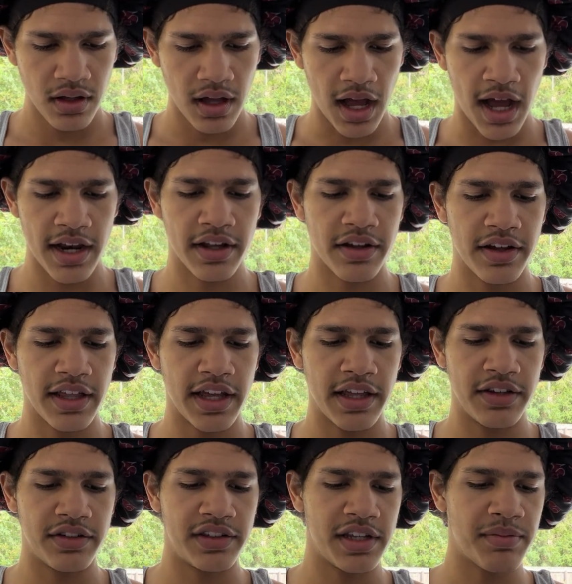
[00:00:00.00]
I declare that
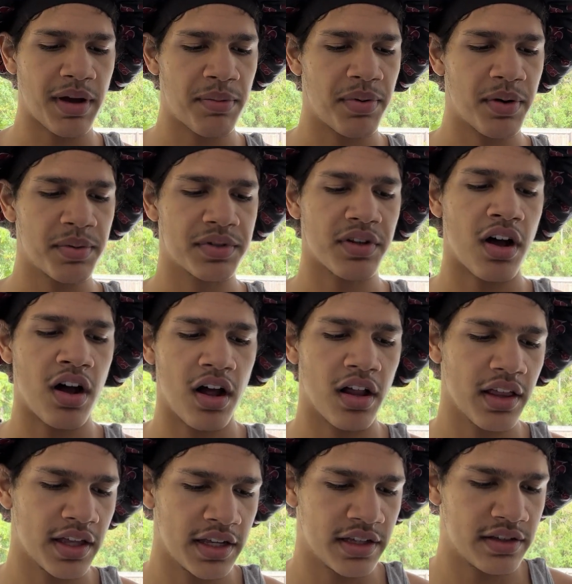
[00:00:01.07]
in seeing my purpose,
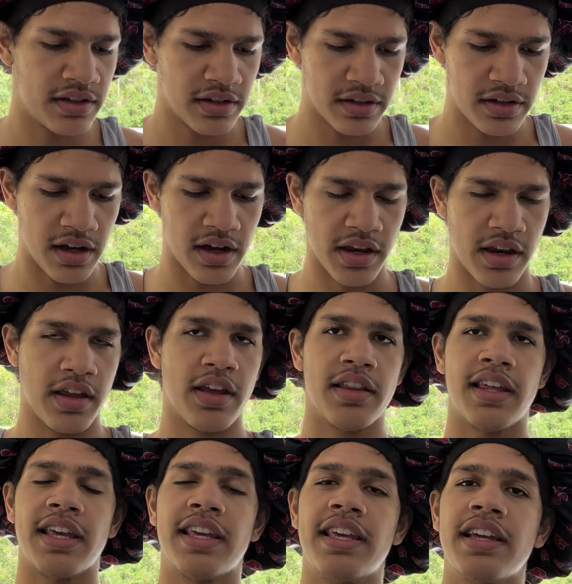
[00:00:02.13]
all is done.
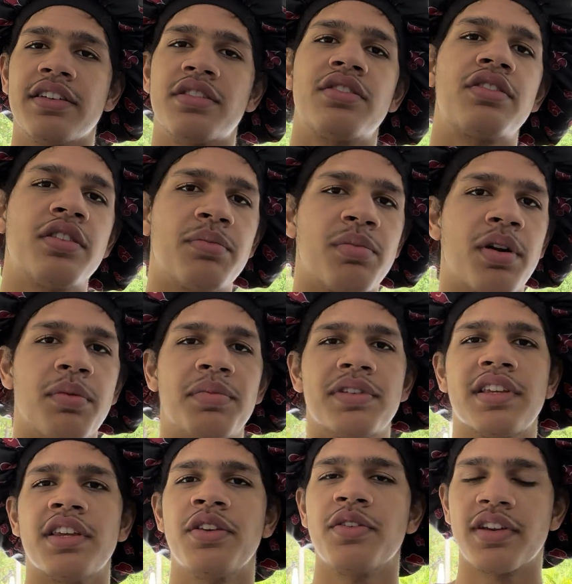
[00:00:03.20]
That he has a certain purpose
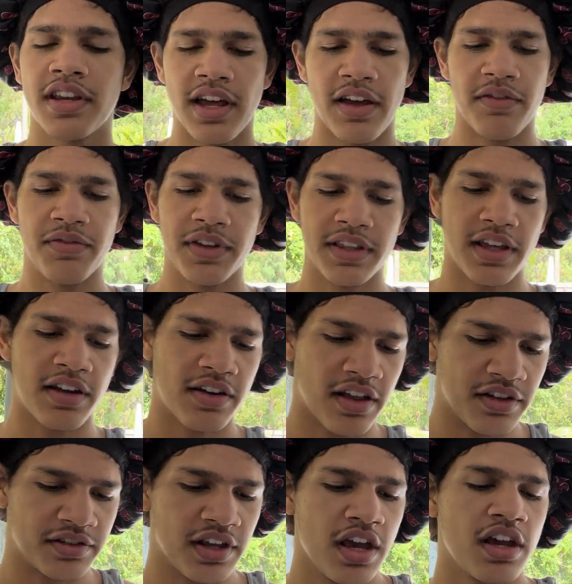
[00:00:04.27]
and you cannot inflict on
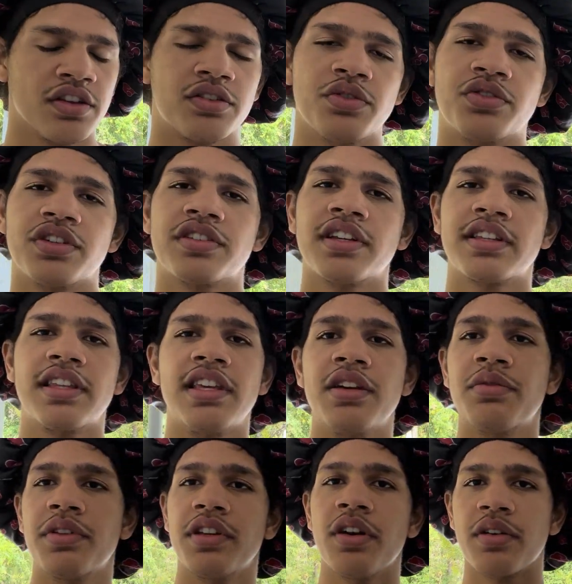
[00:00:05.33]
others. So just like the
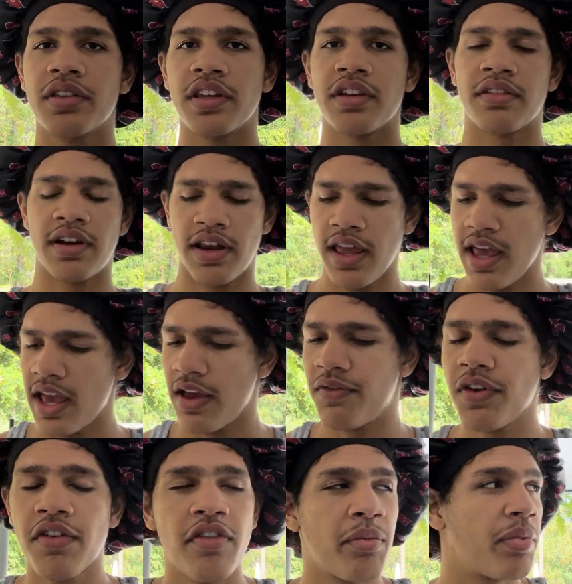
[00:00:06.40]
equally yoked thing, right? If
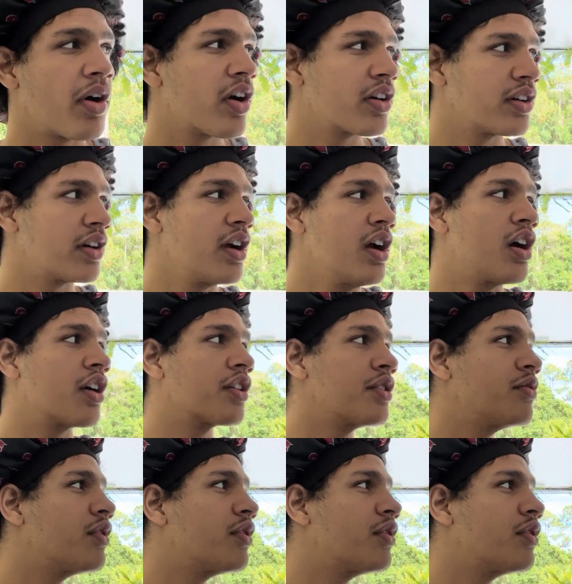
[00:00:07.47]
you have a partner or